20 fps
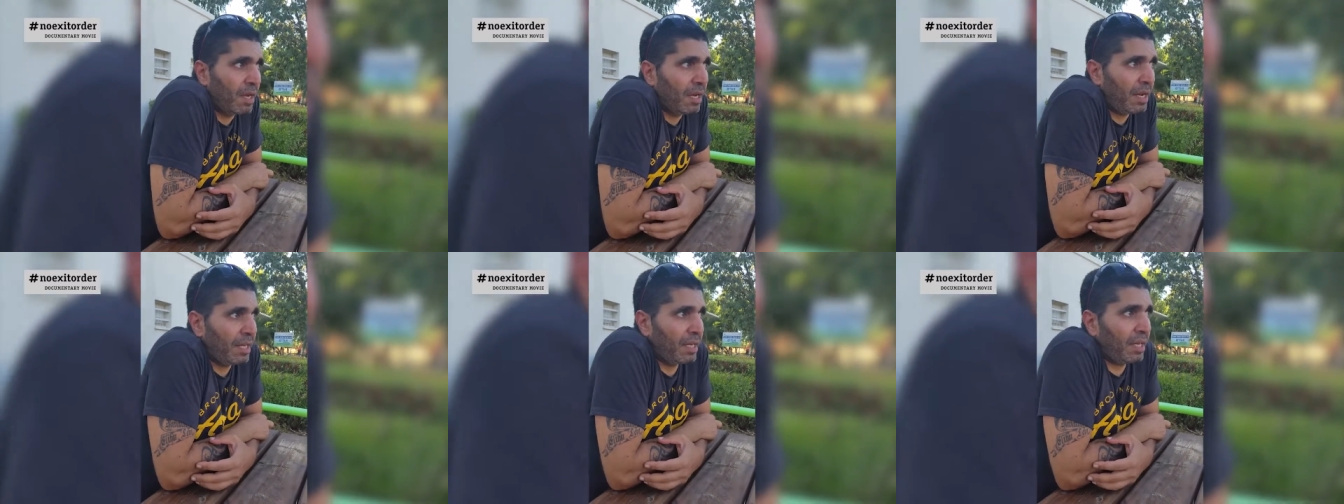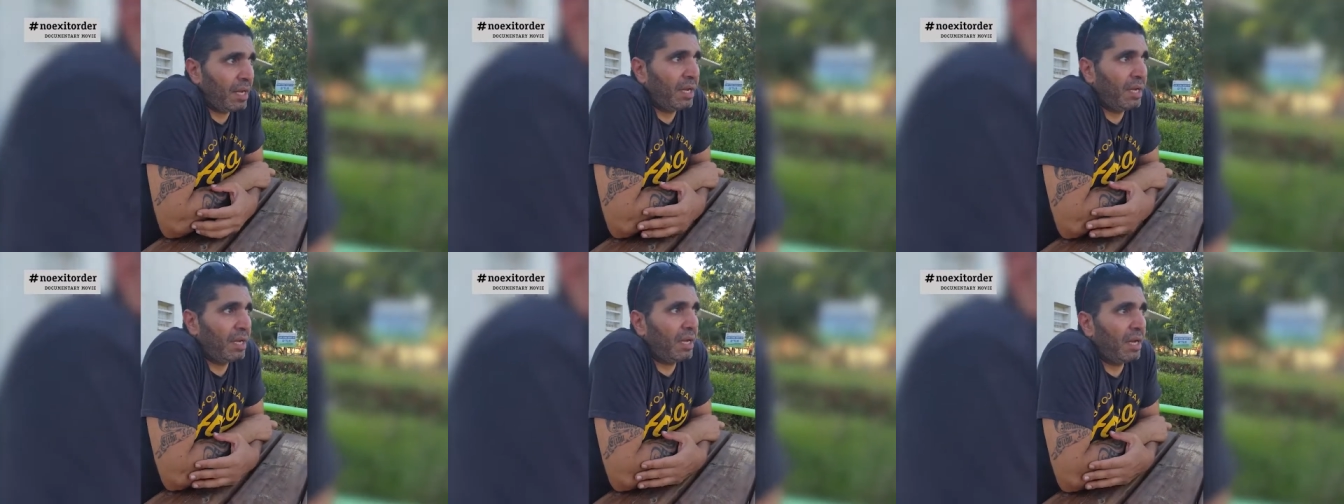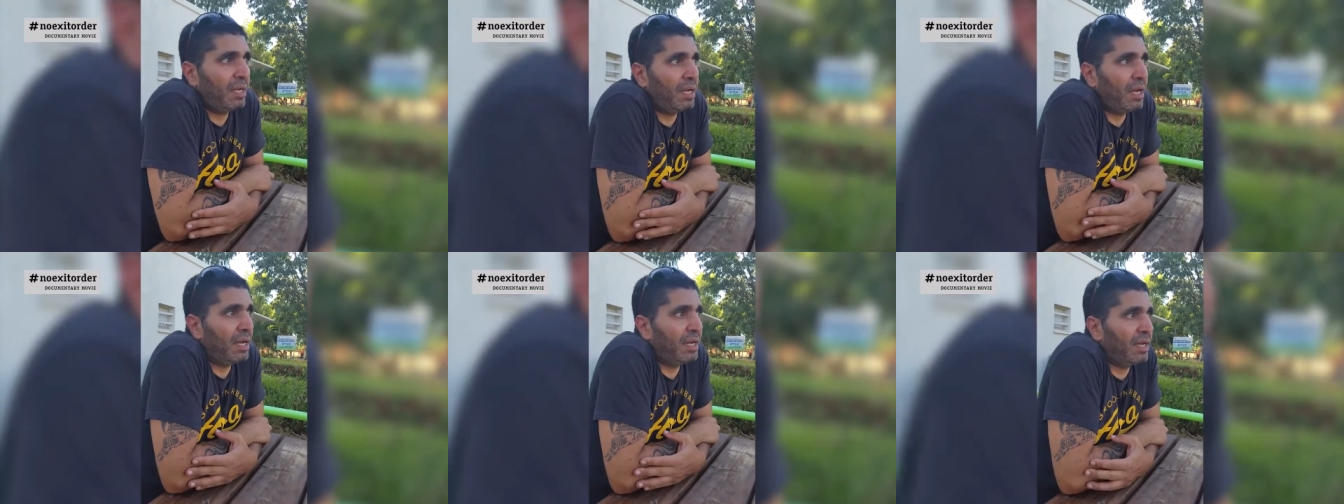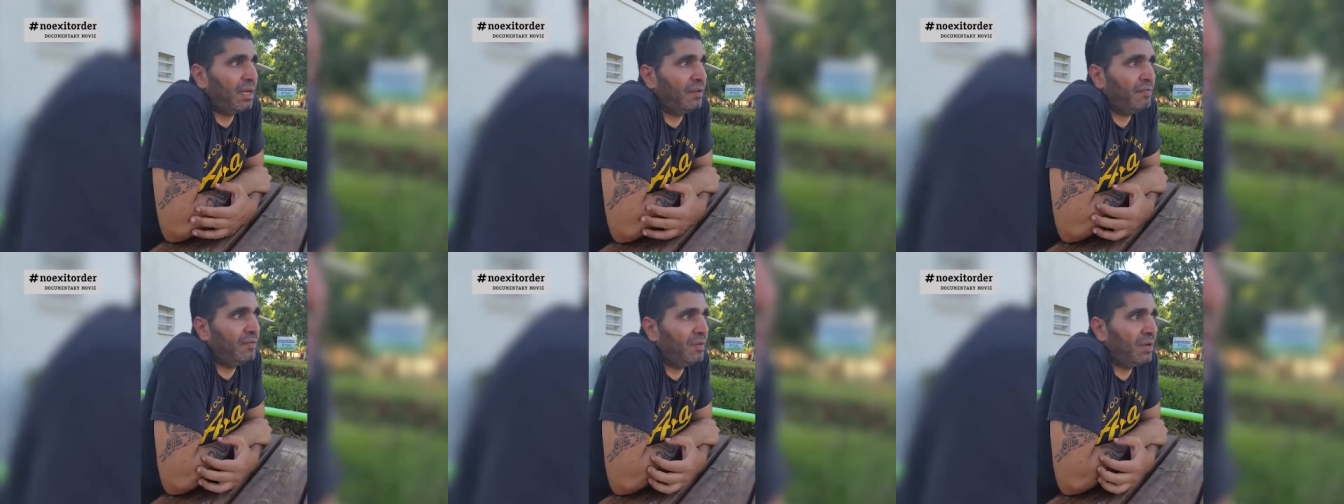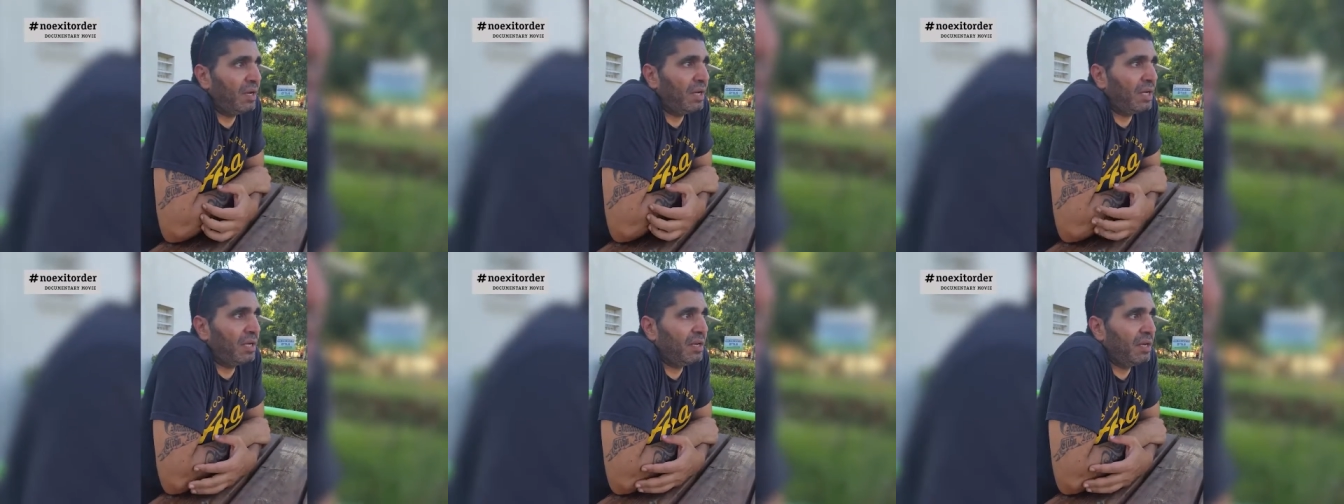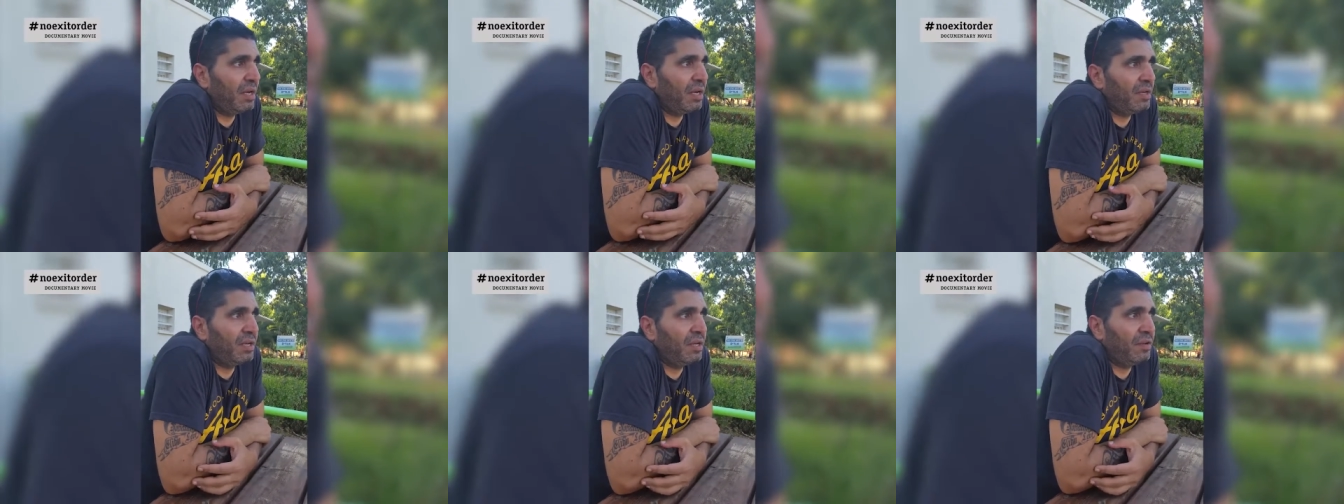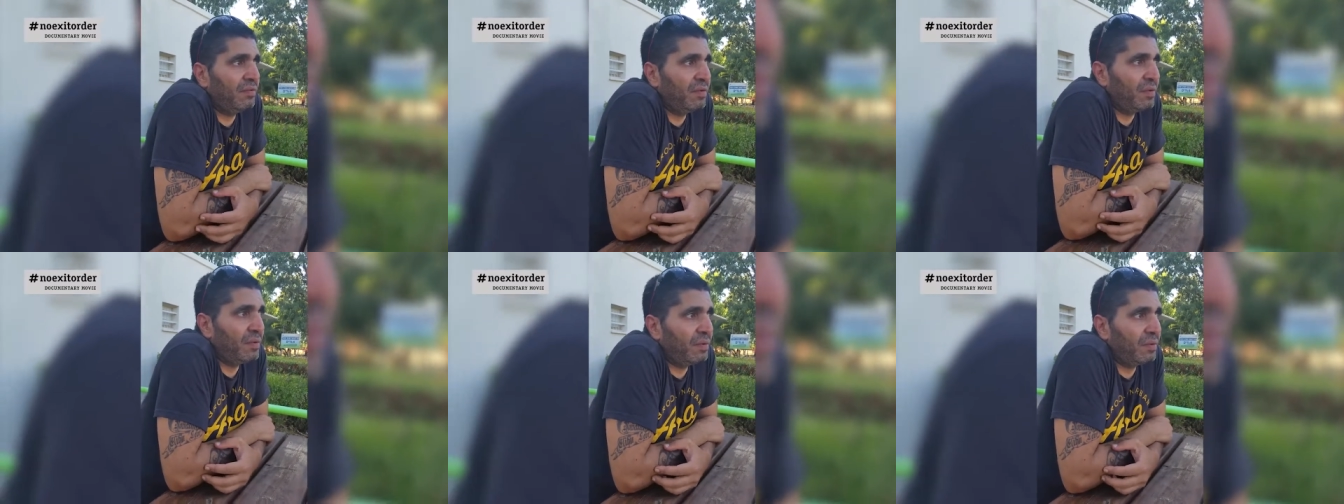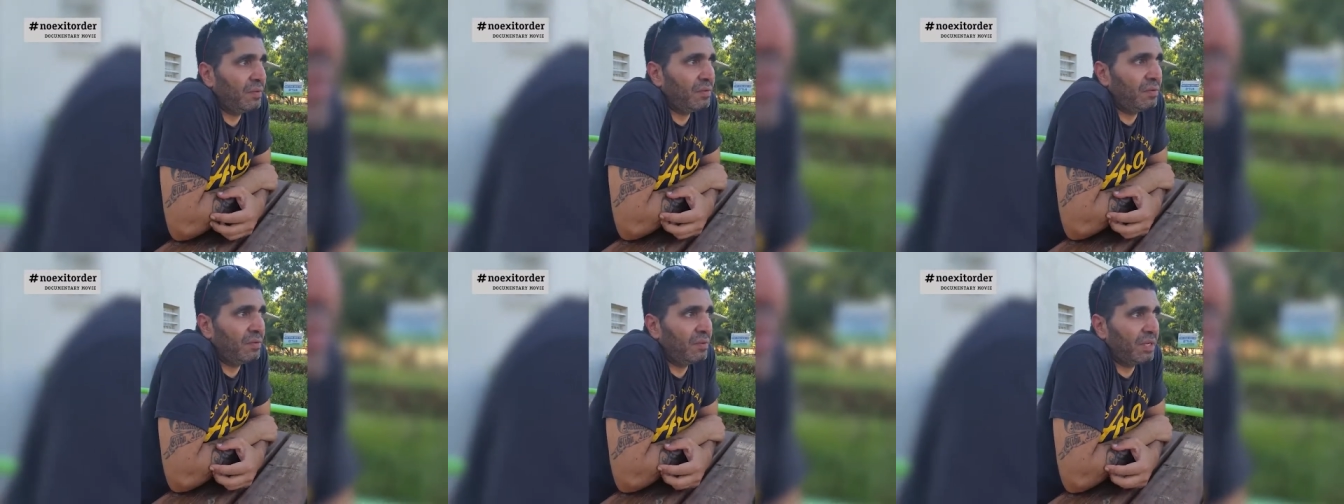It's the secretiveness. I give you